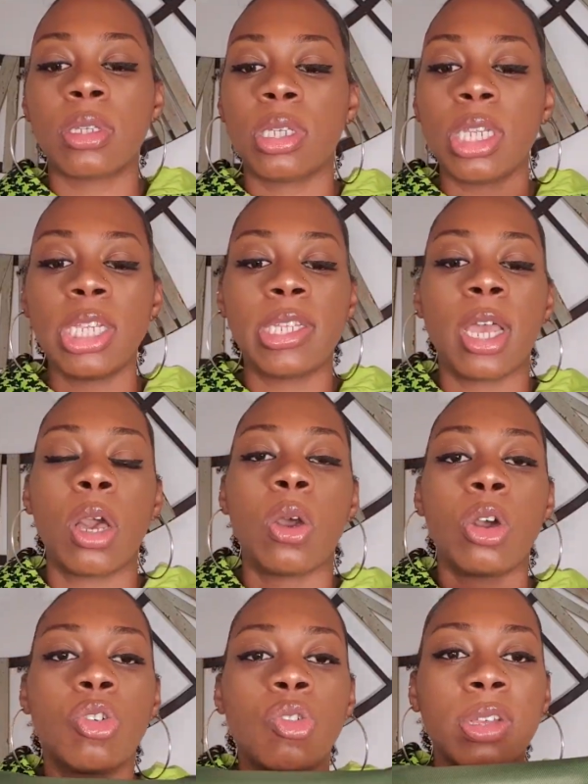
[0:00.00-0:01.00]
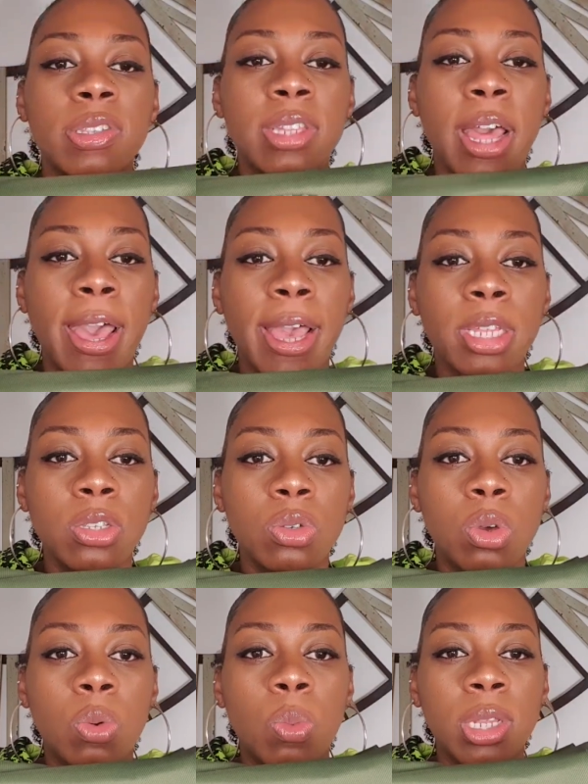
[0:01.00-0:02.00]
detail across the handle
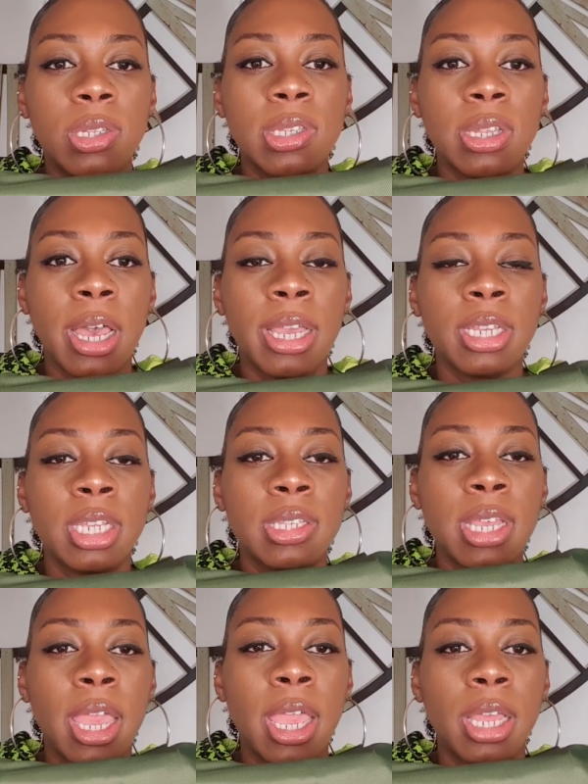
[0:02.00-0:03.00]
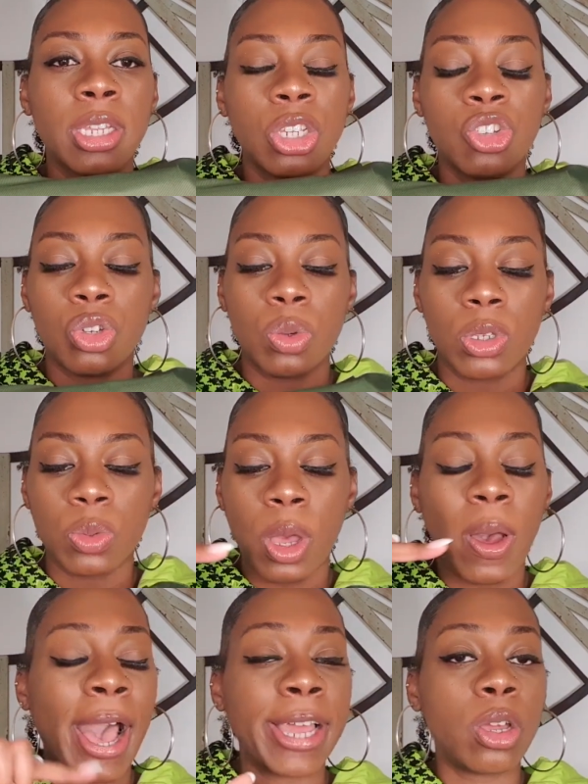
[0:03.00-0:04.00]
on one side is additional as
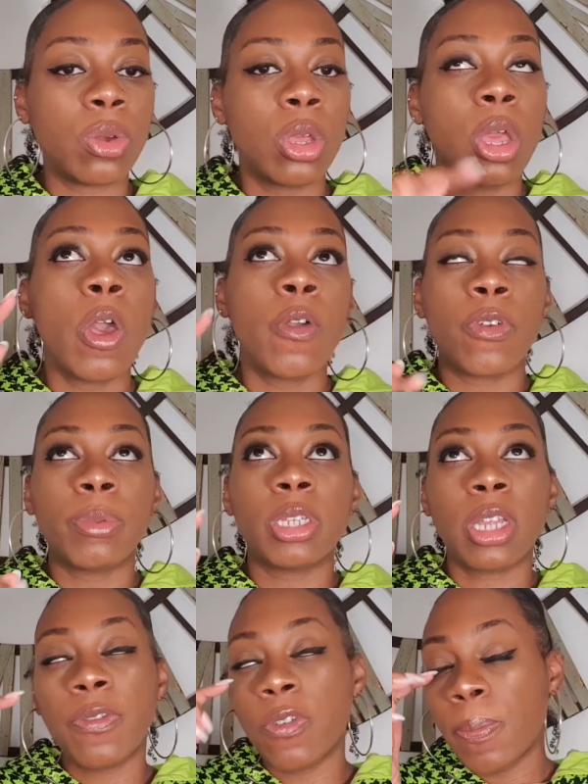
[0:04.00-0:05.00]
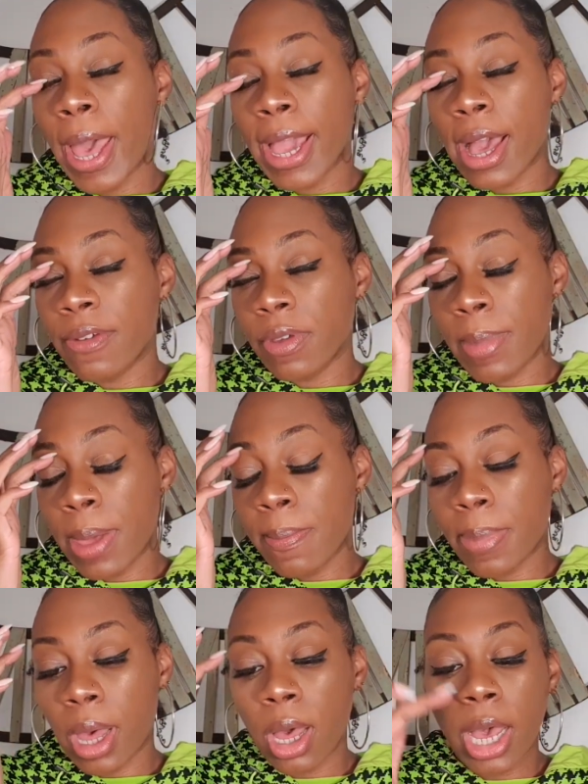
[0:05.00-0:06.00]
well. From the duffel bag
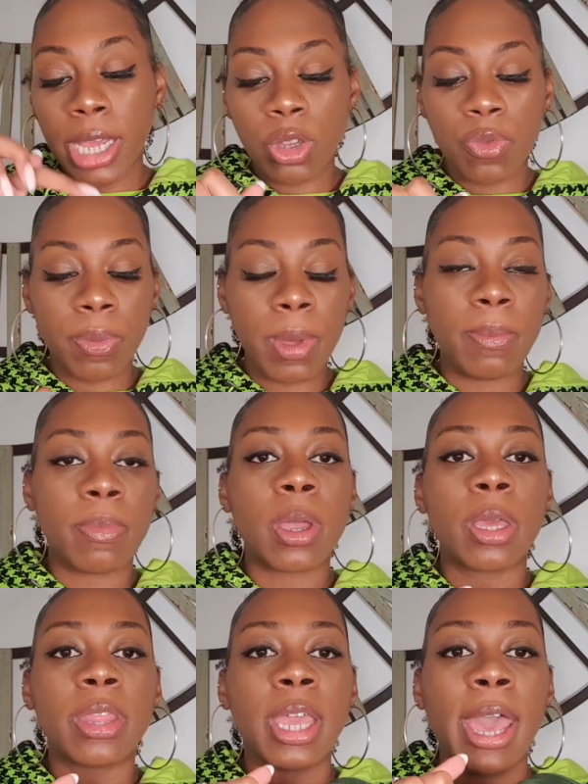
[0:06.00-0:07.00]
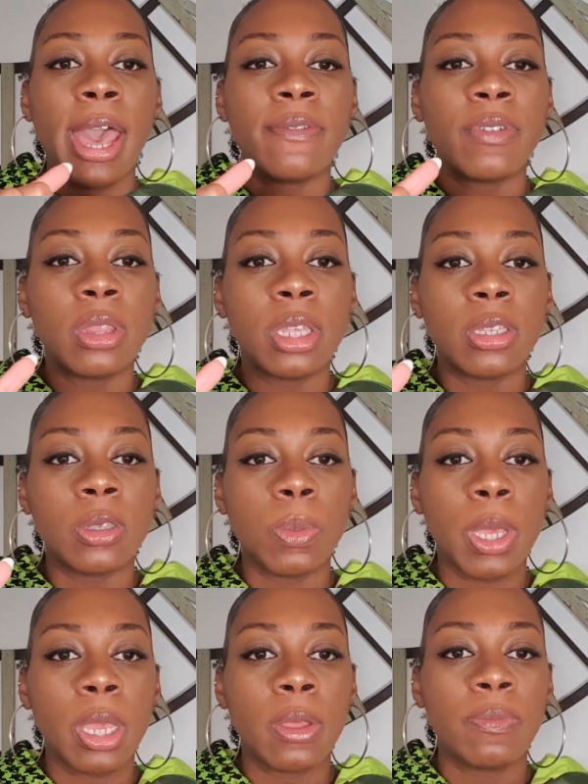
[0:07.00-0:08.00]
I don't remember there having this
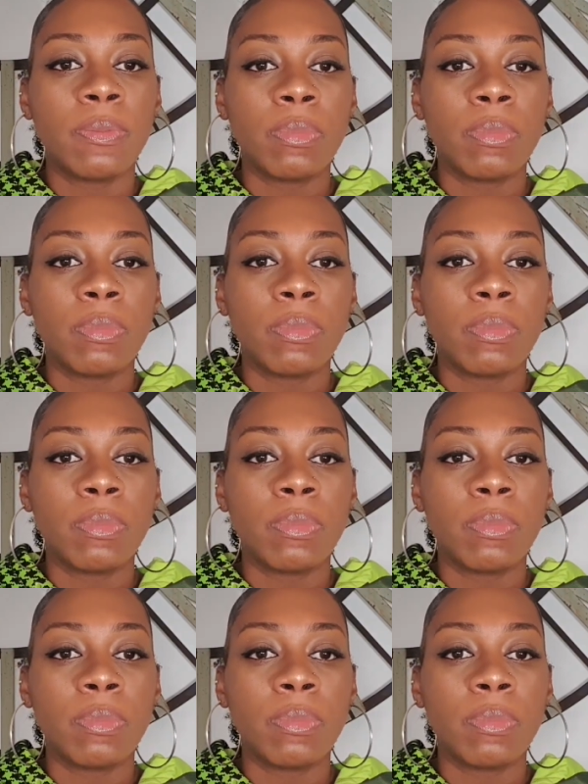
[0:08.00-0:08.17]
bit.